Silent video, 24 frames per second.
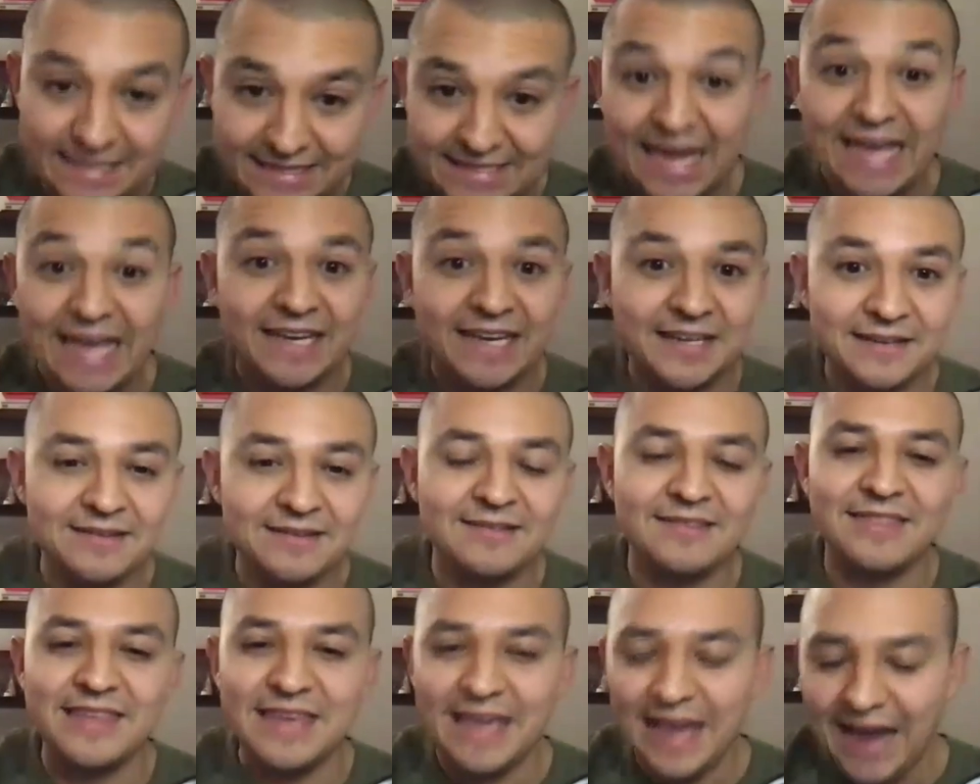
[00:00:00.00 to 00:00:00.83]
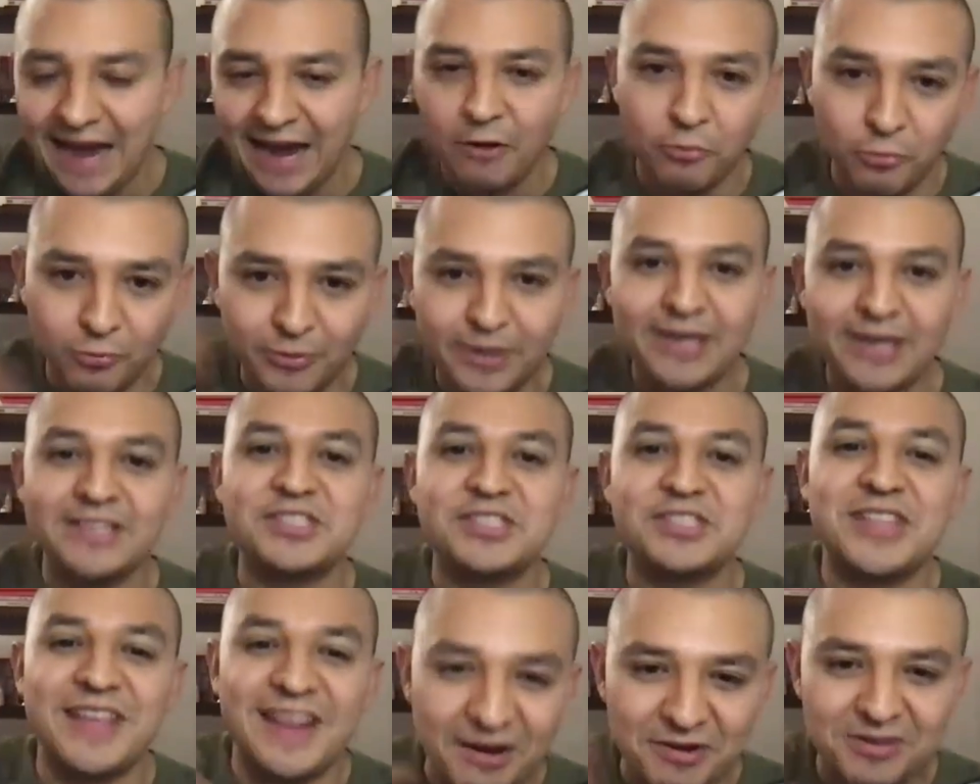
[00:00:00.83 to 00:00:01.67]
deaden the
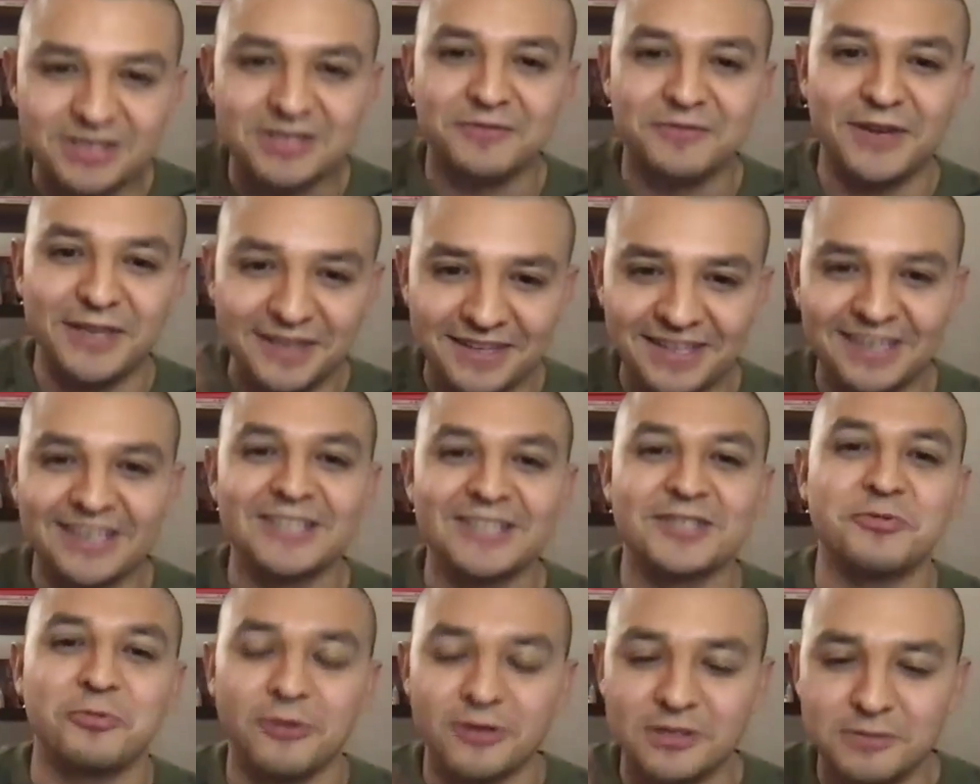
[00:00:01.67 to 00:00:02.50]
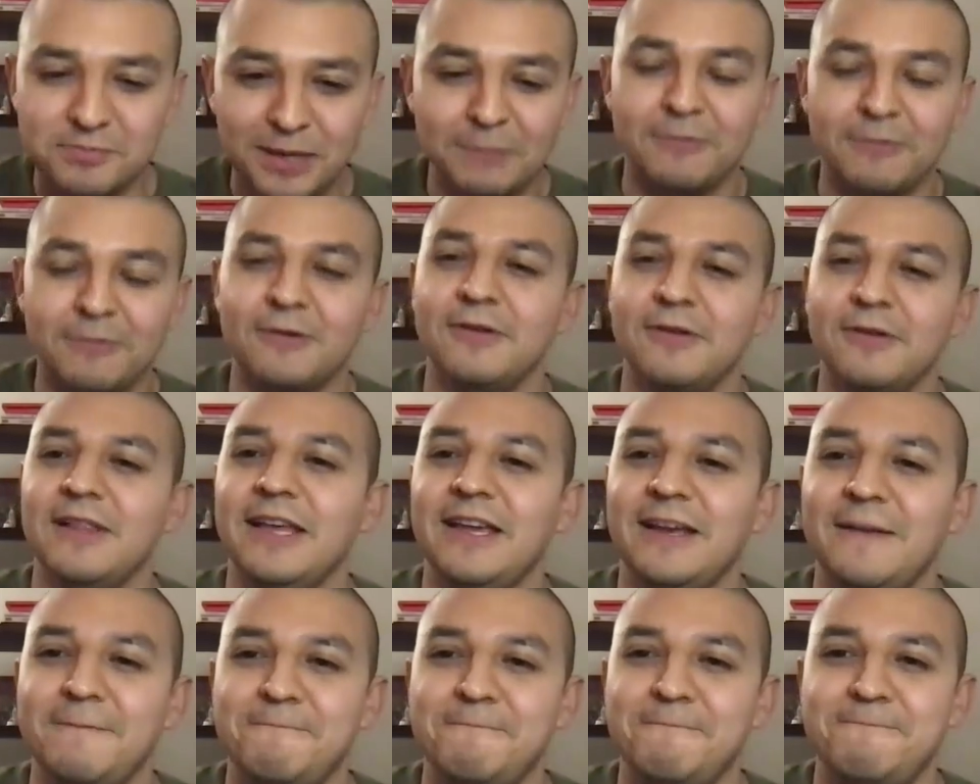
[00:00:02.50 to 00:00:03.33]
outrage that I was feeling towards people
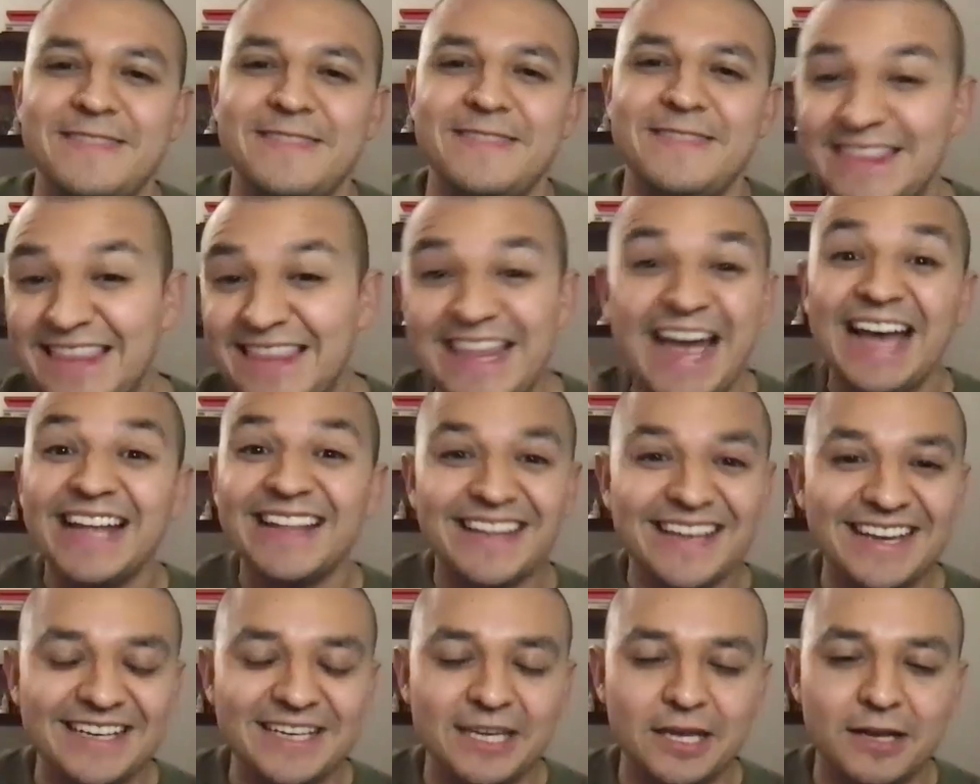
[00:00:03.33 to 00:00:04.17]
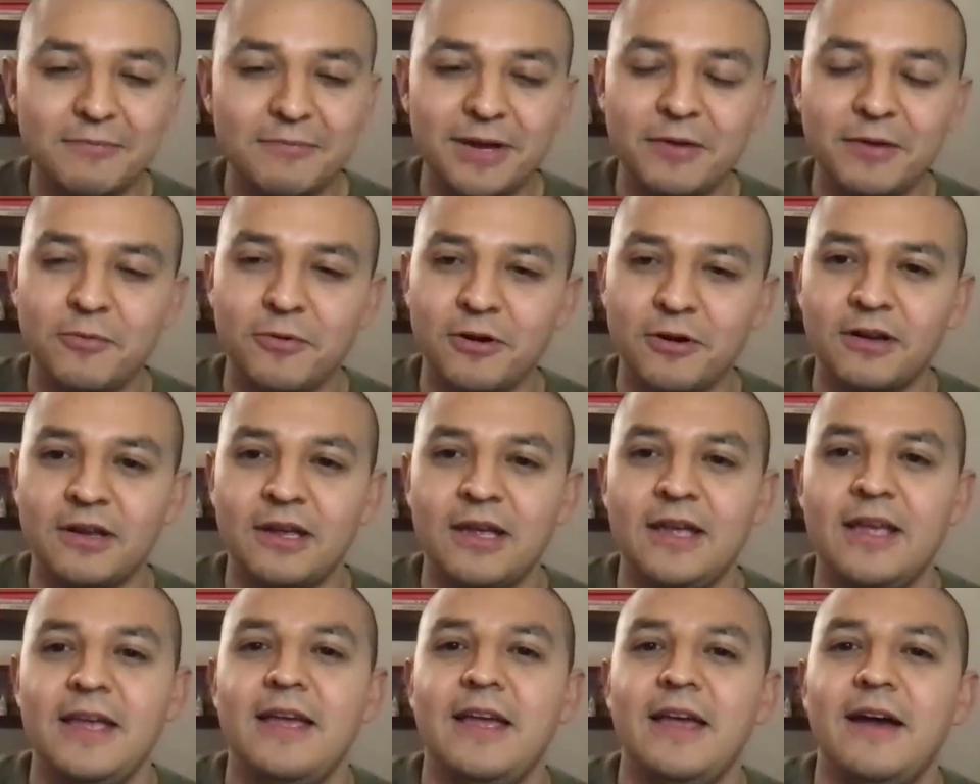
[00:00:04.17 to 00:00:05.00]
like not liking my
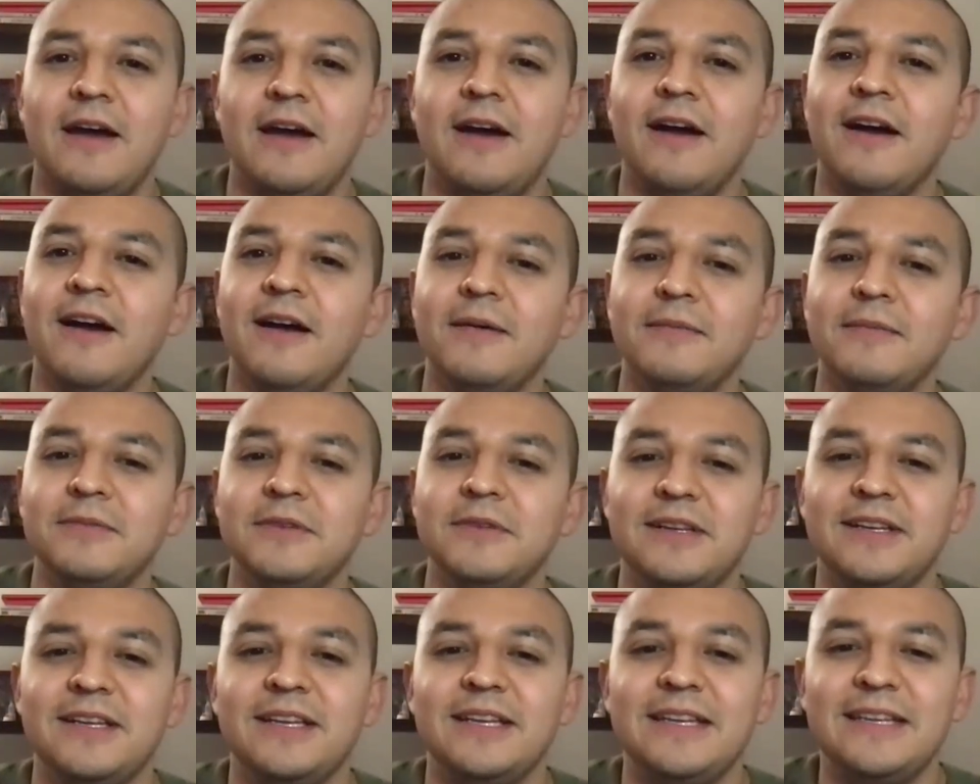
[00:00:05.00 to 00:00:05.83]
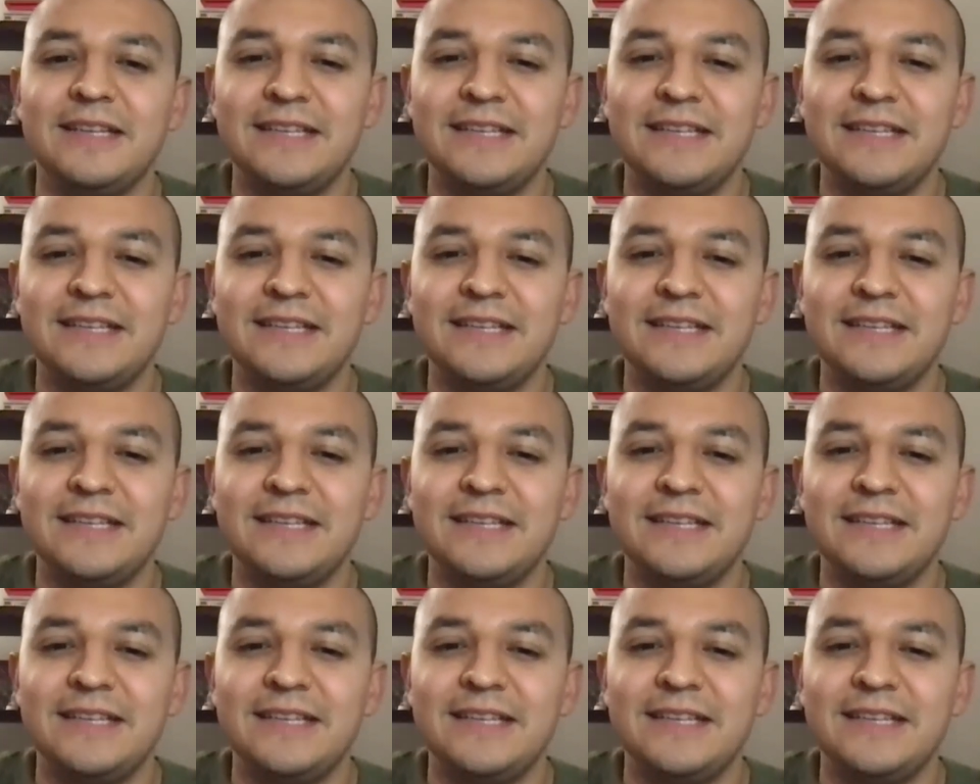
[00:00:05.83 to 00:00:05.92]
work, um,